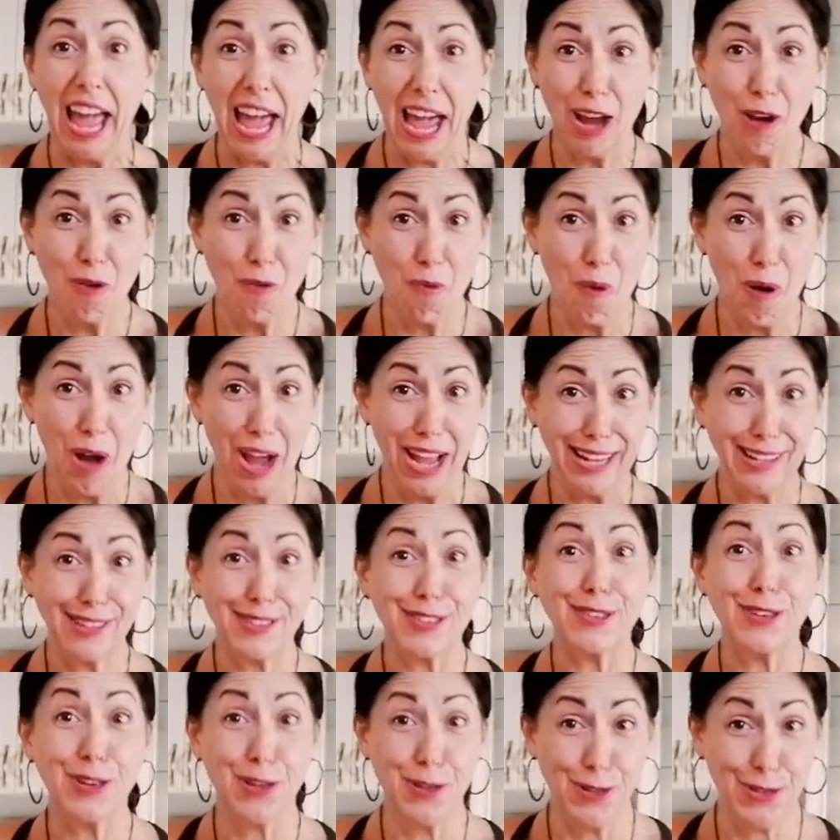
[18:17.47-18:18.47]
egg
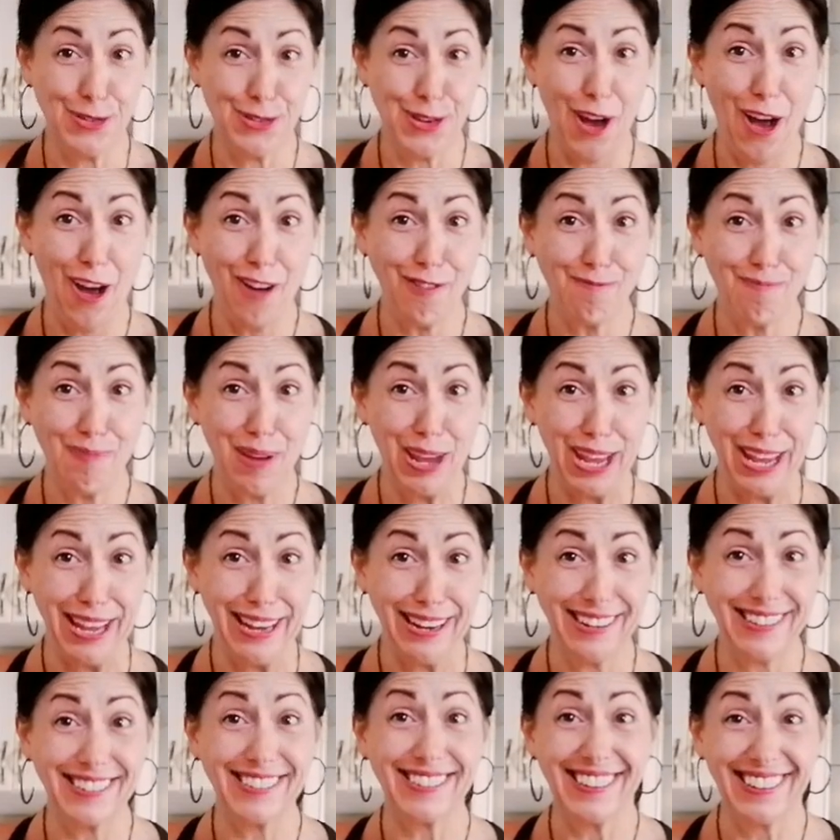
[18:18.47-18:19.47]
whites to soft
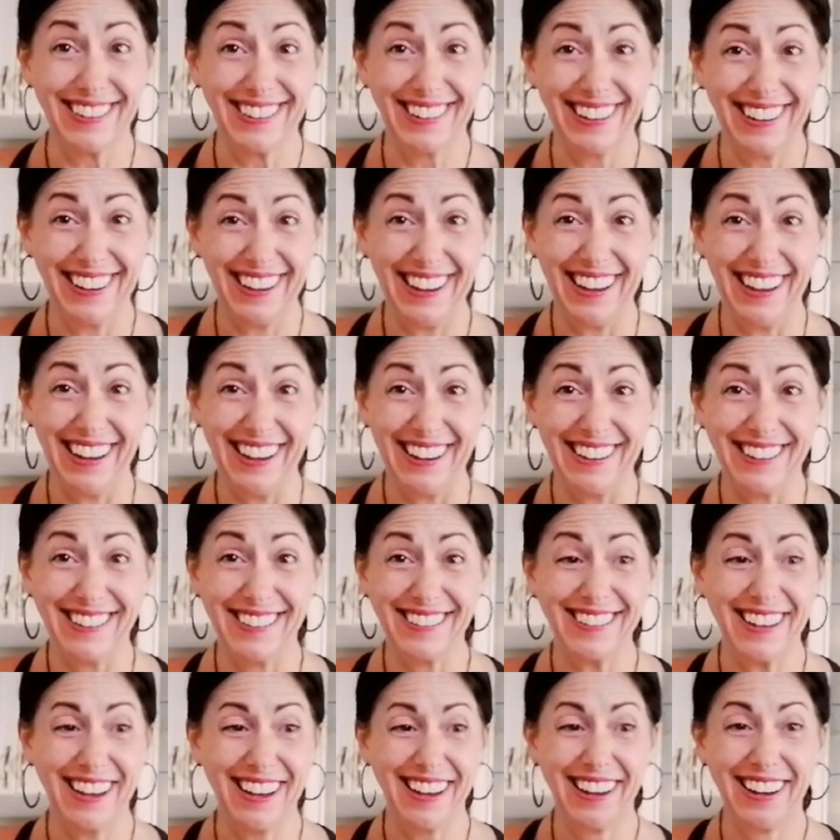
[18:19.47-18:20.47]
peaks
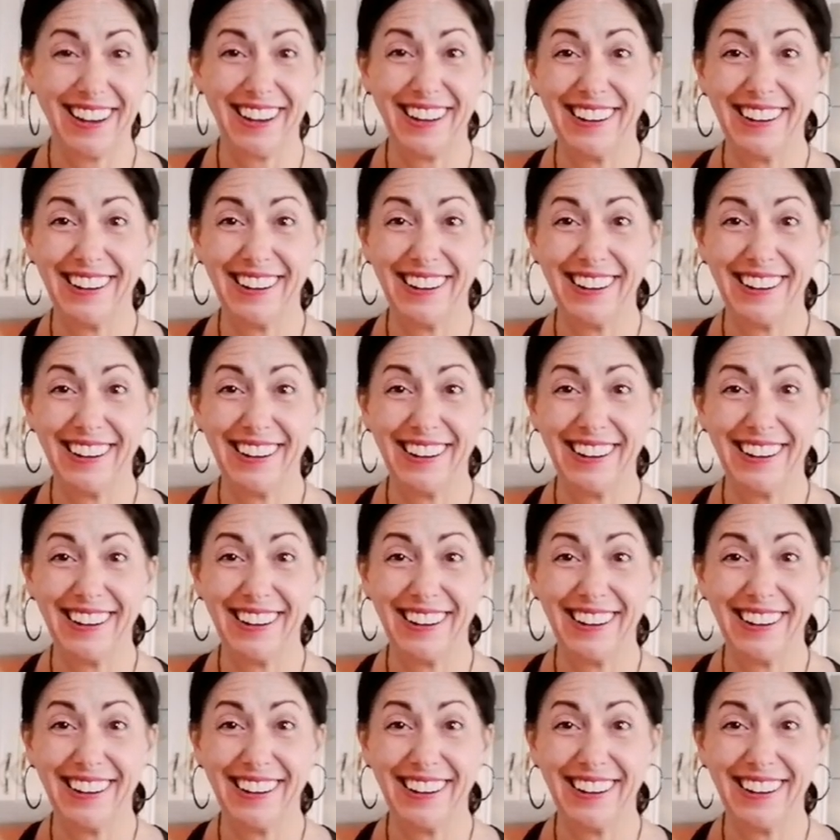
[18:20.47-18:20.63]
is